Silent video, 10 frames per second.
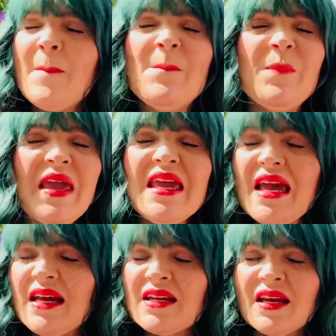be
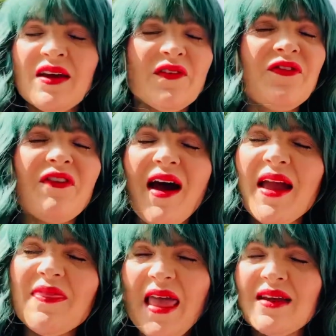it
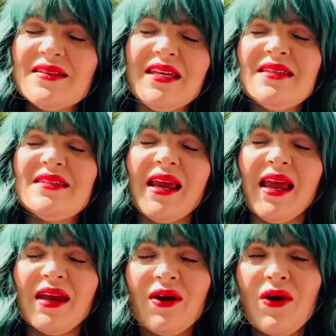find that
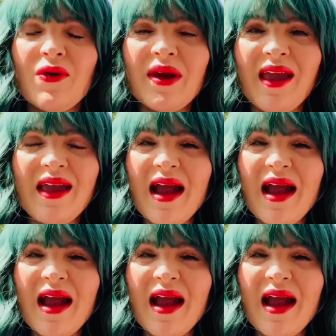today, okay?